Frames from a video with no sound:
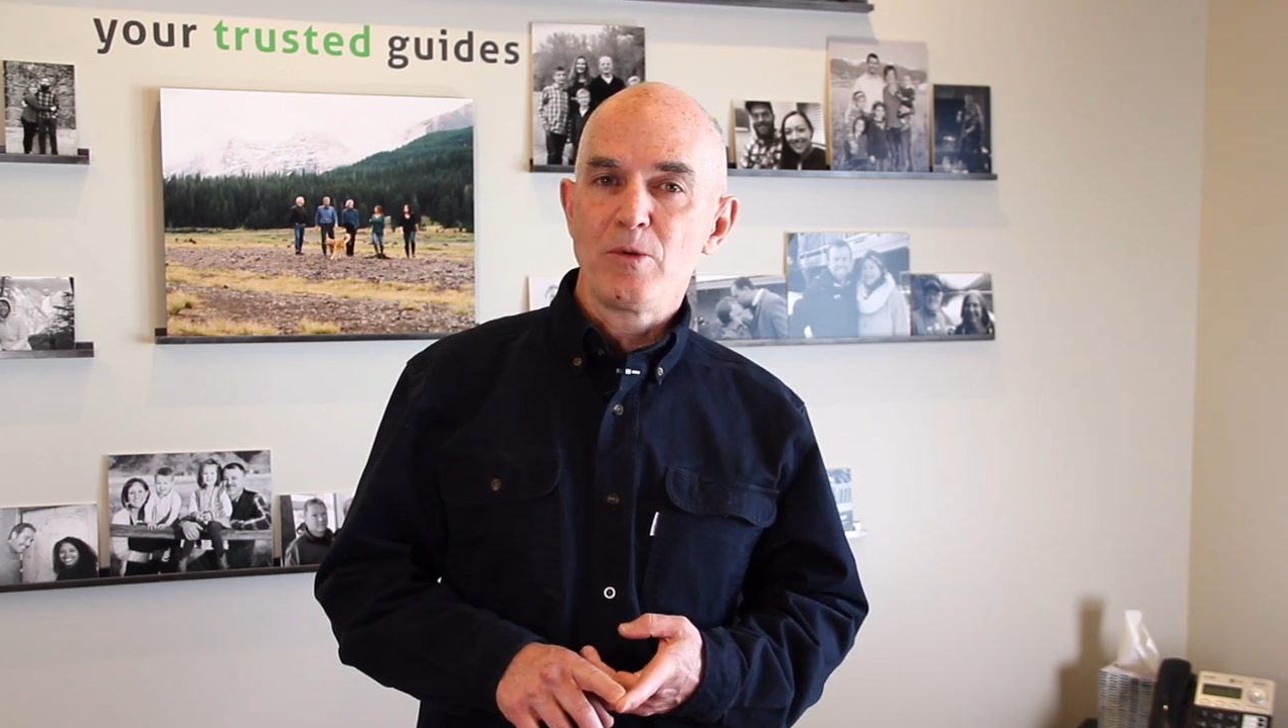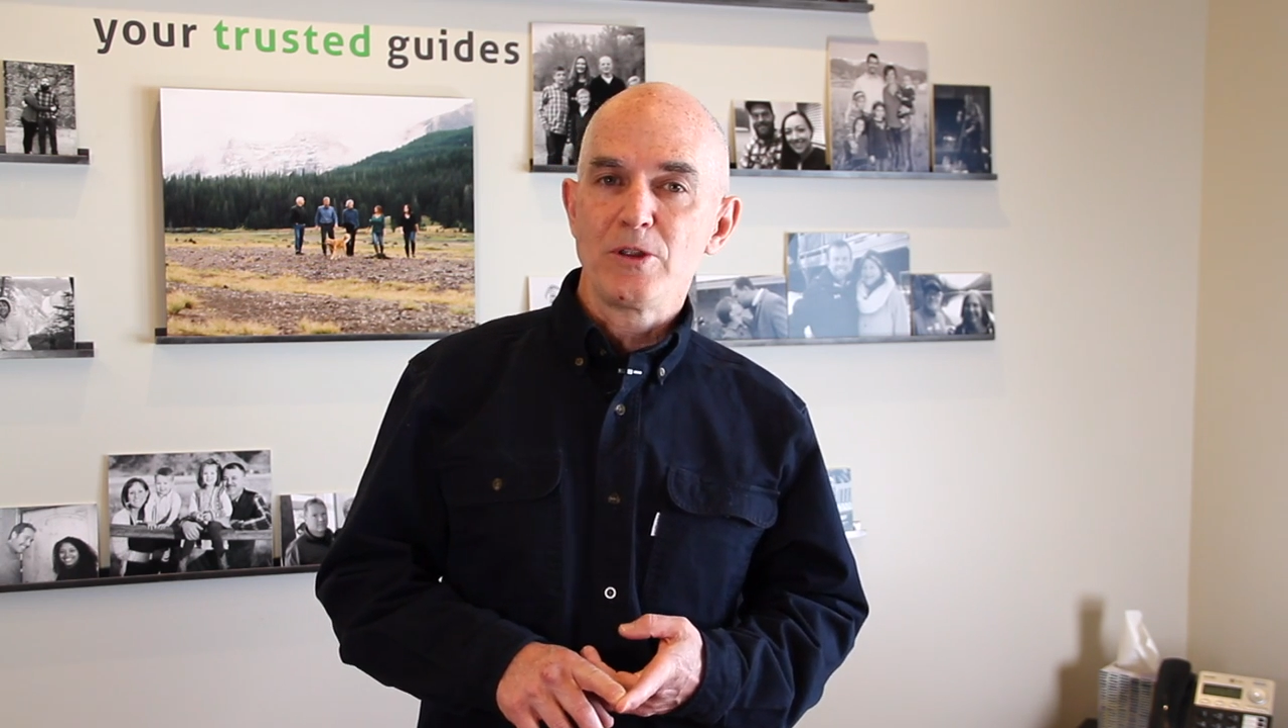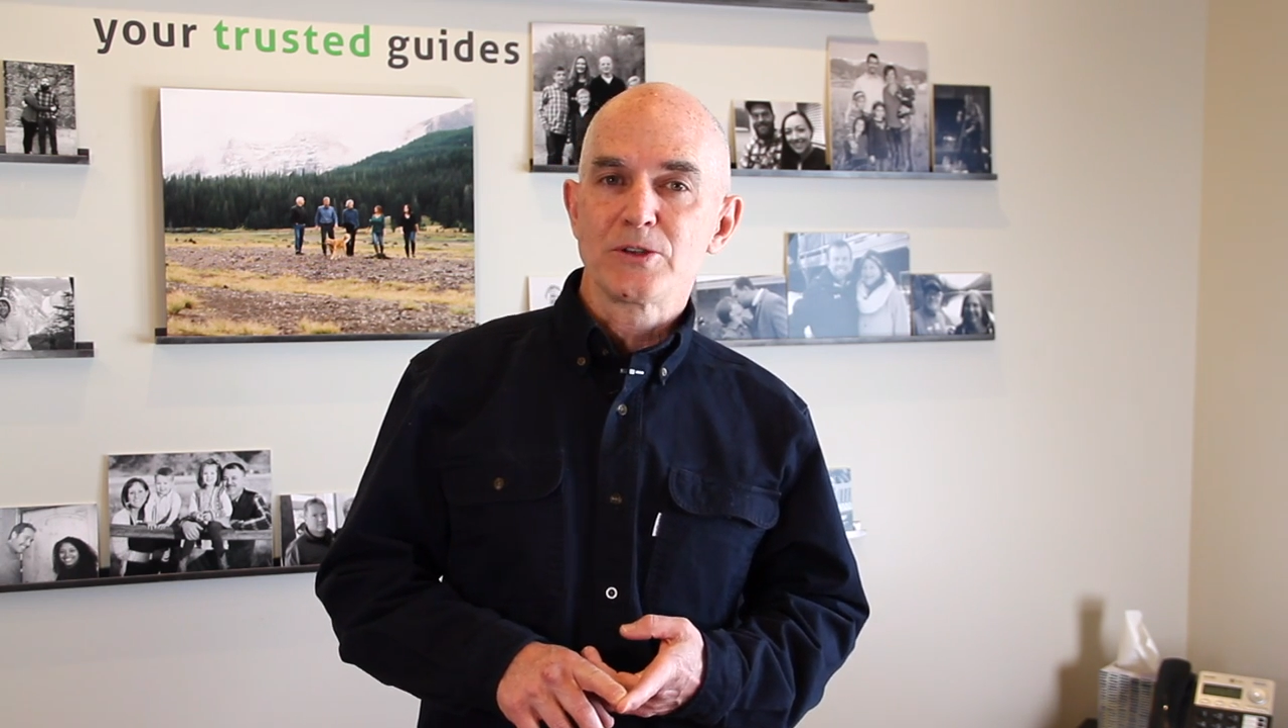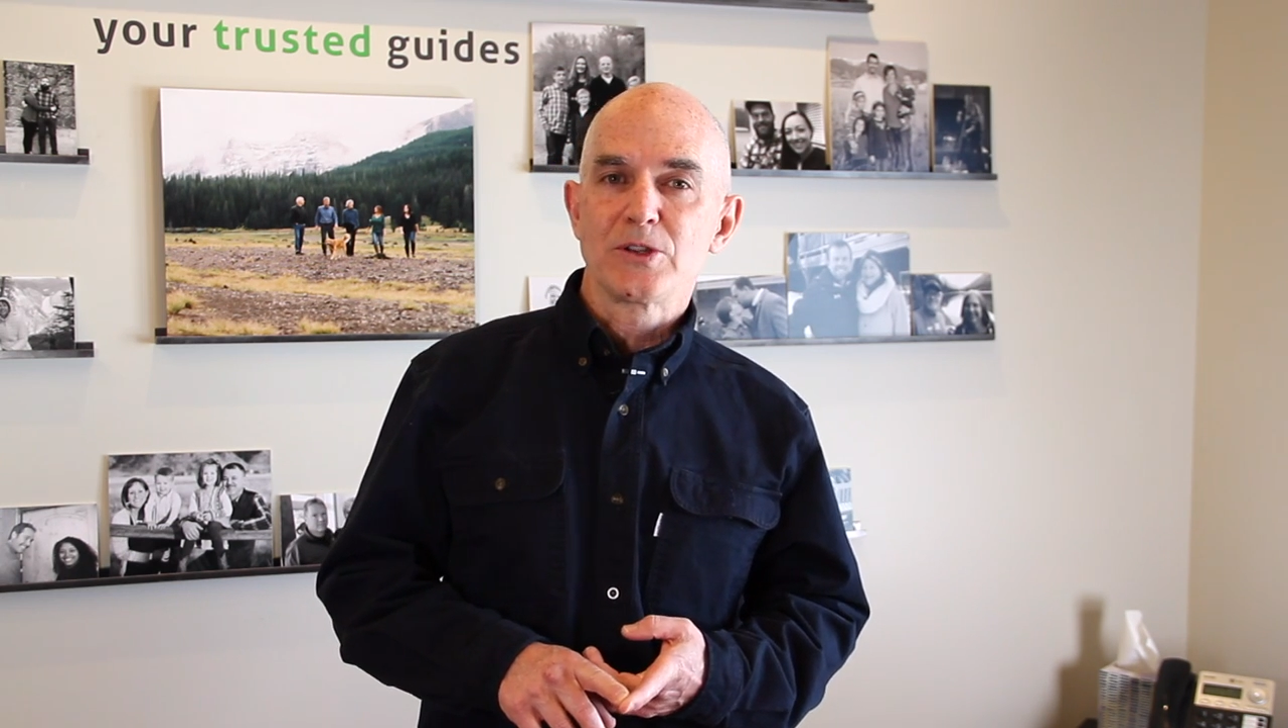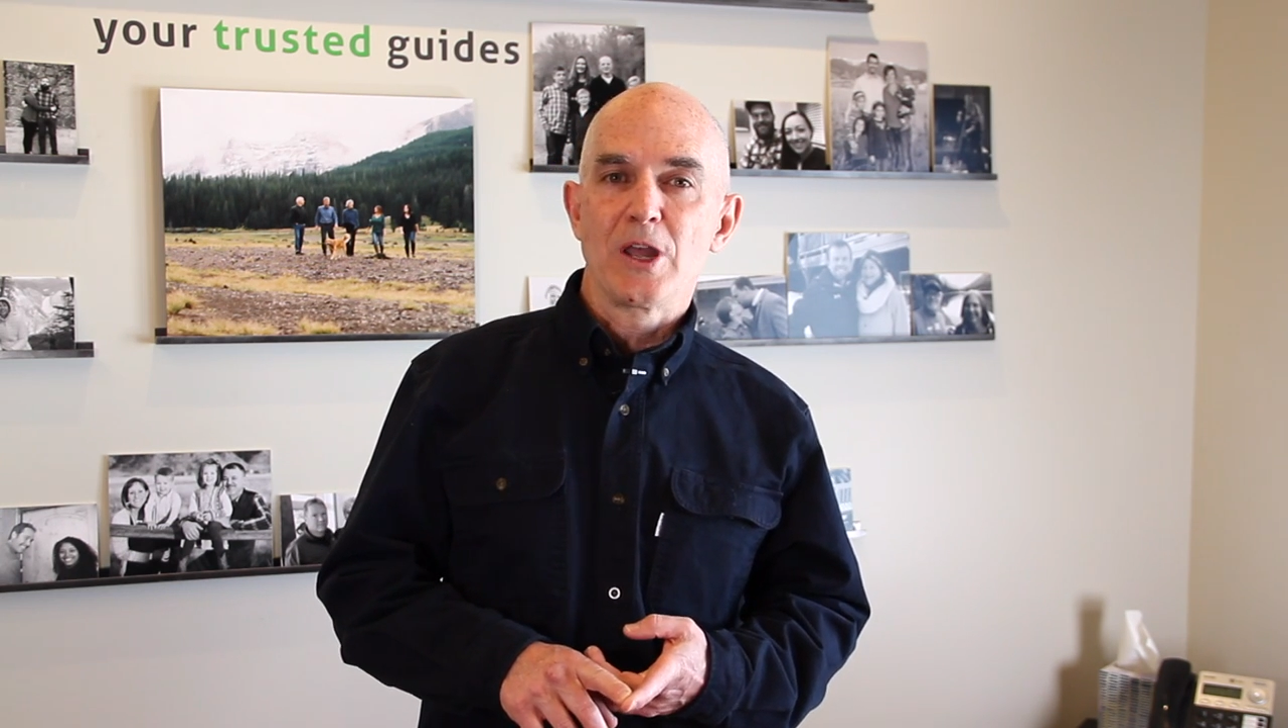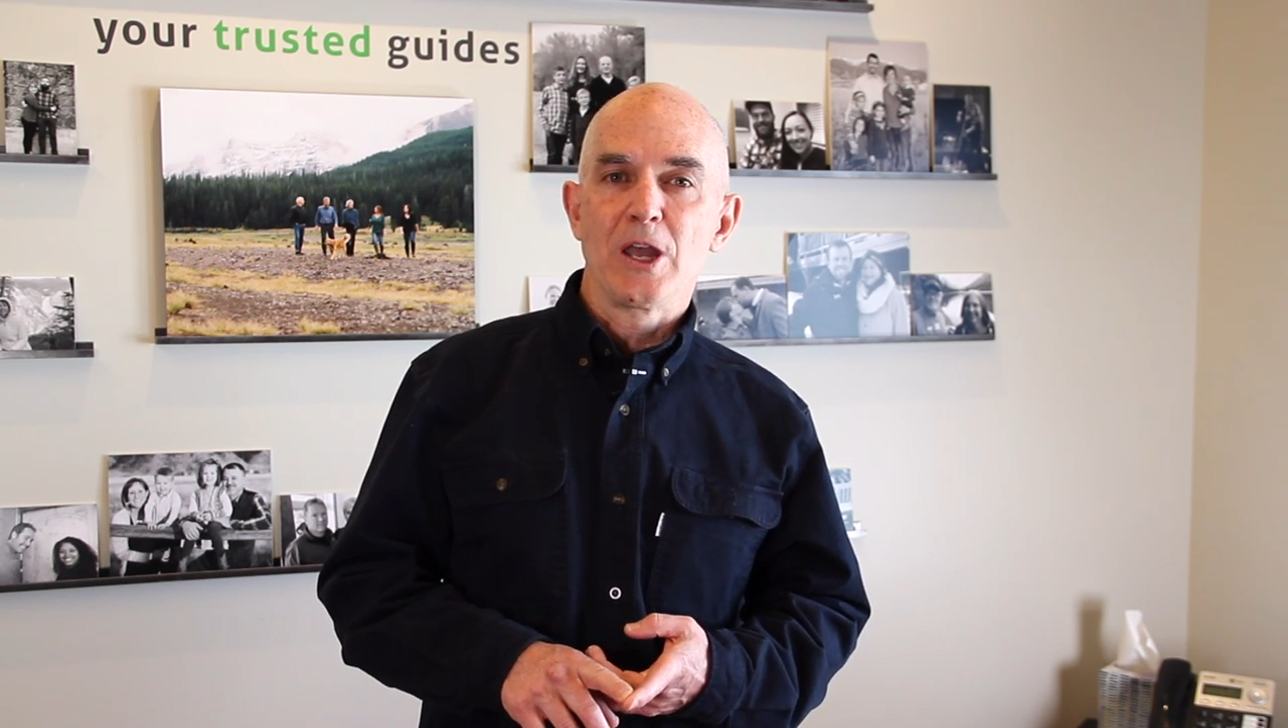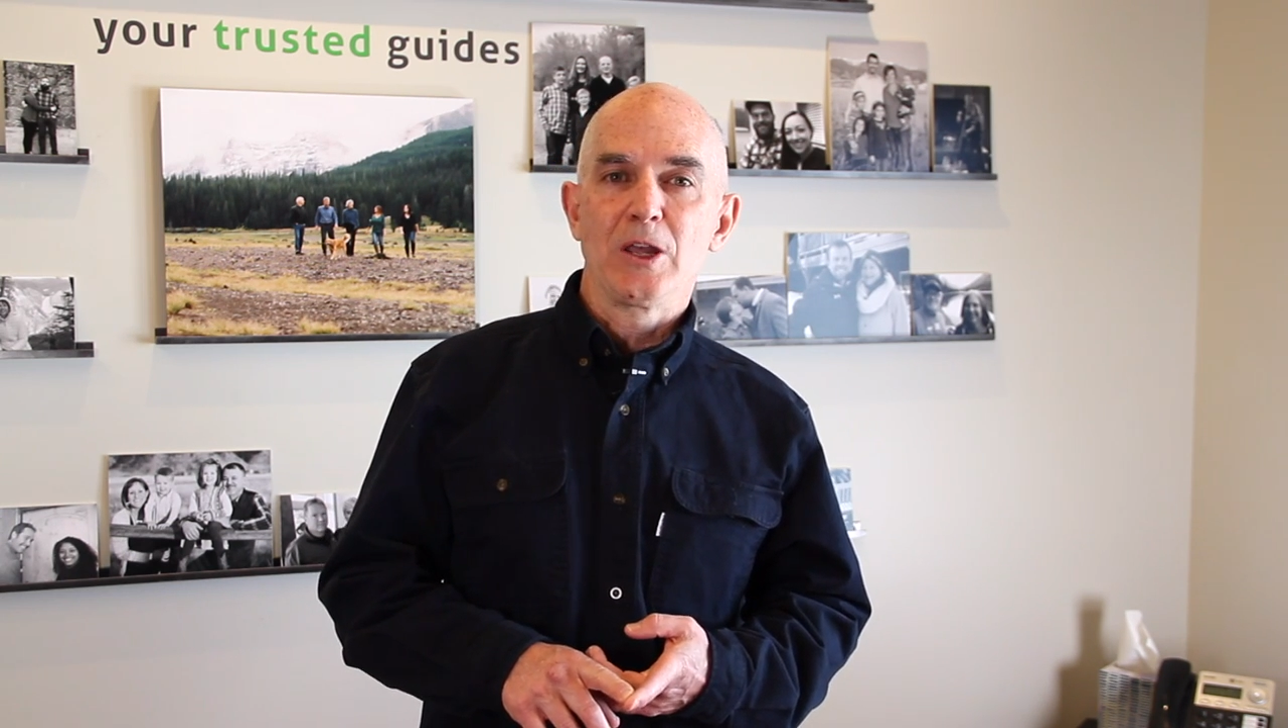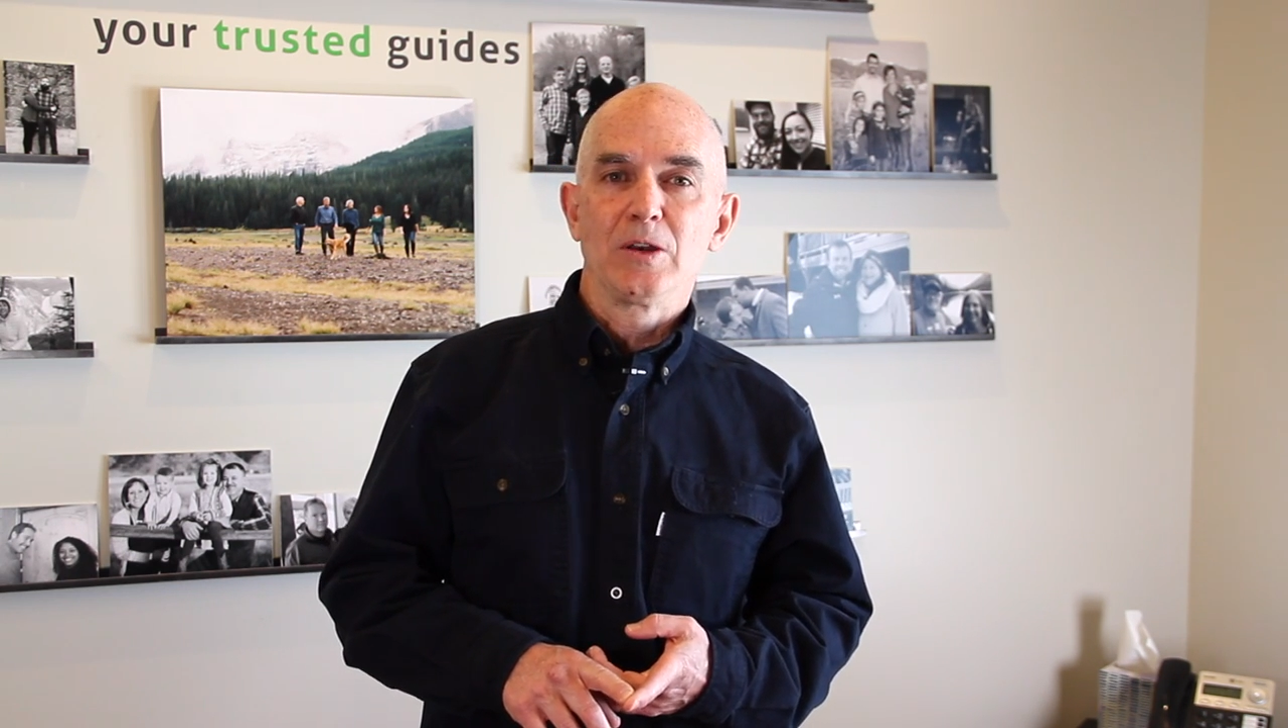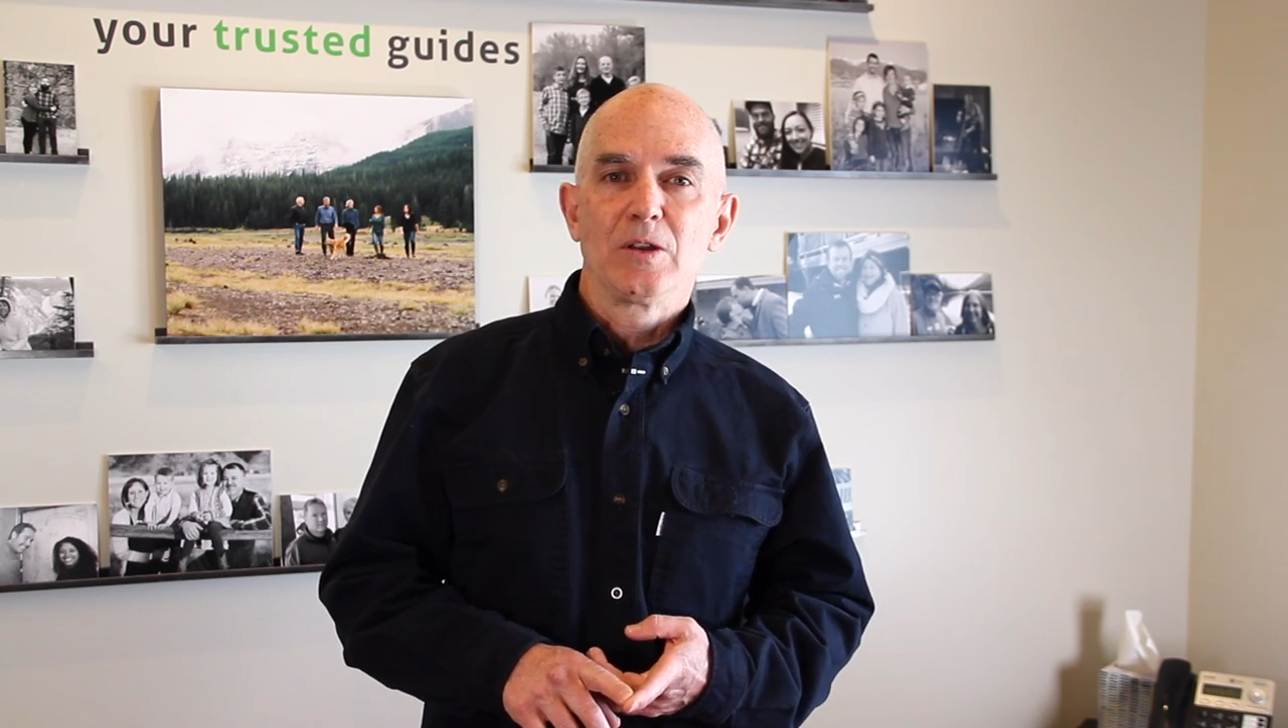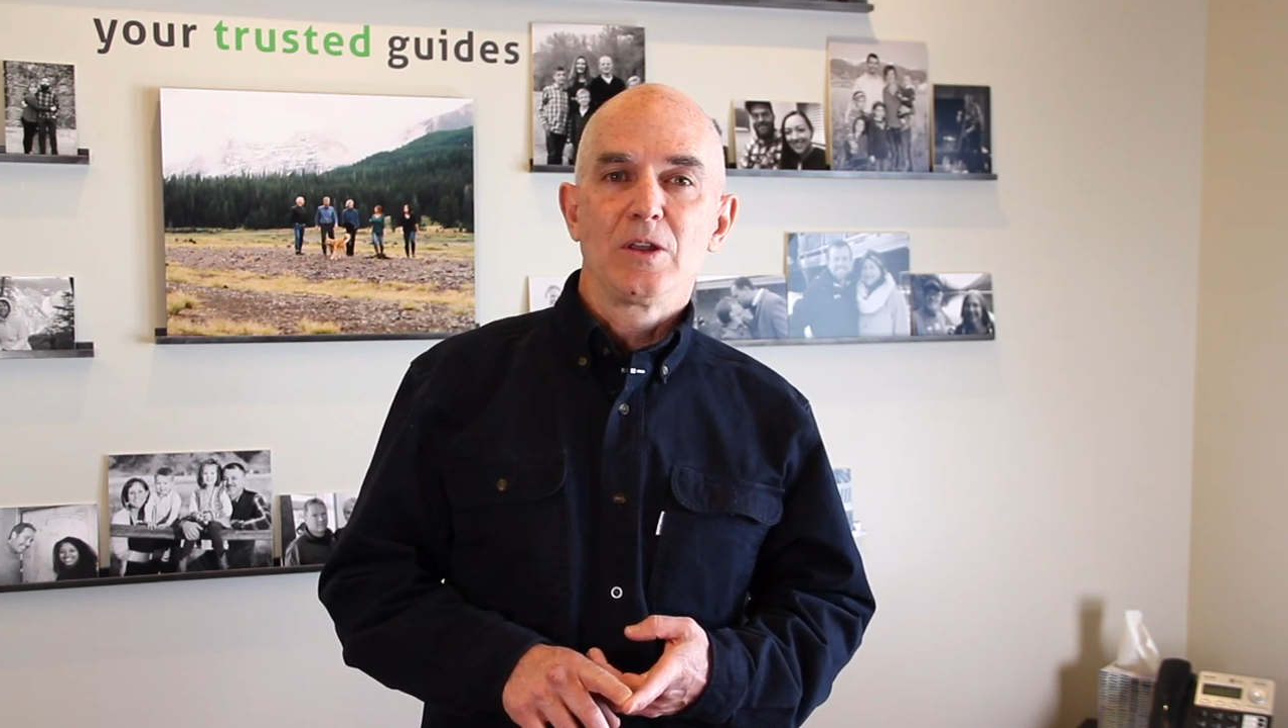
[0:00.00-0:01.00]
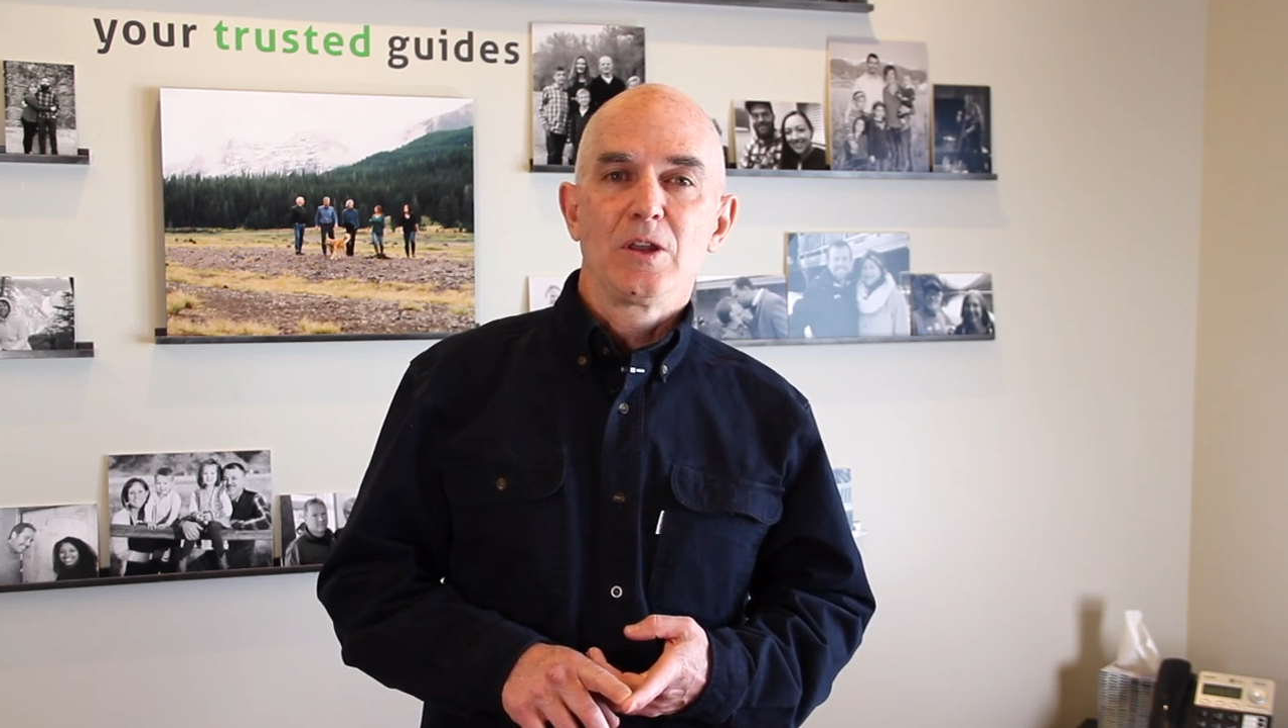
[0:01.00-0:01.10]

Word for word: Real Estate